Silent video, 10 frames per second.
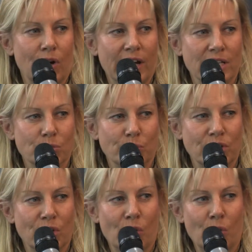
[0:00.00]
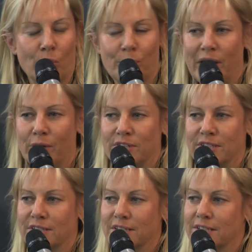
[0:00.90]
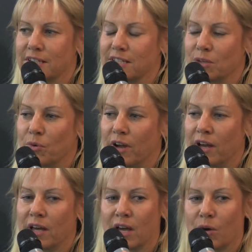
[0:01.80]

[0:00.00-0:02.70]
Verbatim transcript: as we know, Paris is a city where